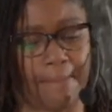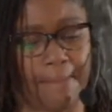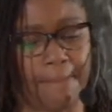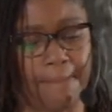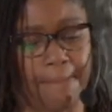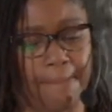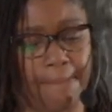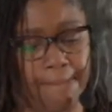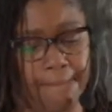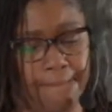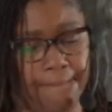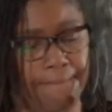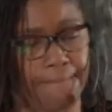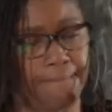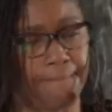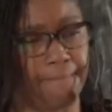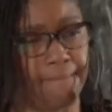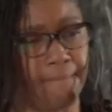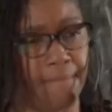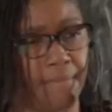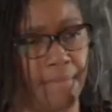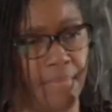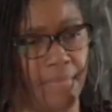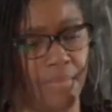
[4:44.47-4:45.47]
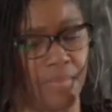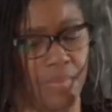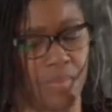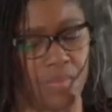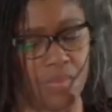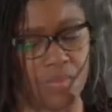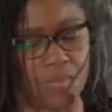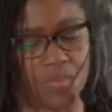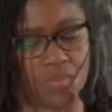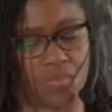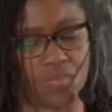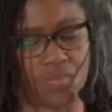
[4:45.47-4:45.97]

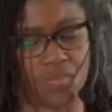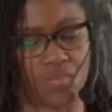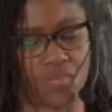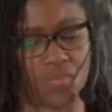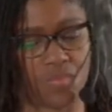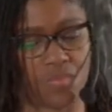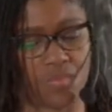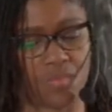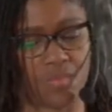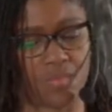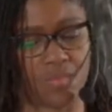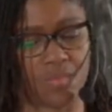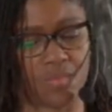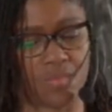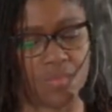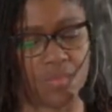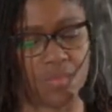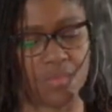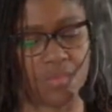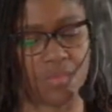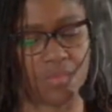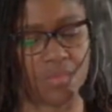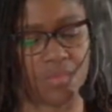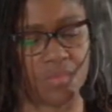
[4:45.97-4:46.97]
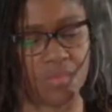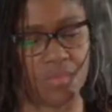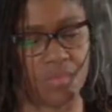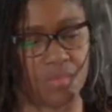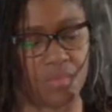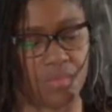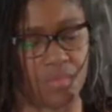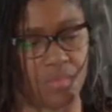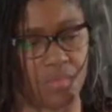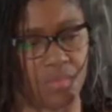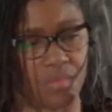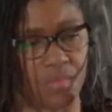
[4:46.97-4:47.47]

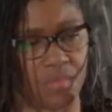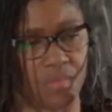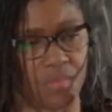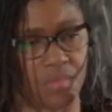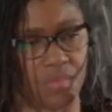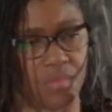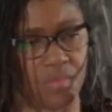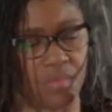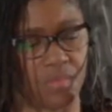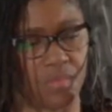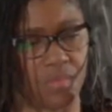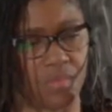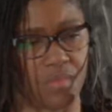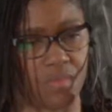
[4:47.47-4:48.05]
The person shown says nothing.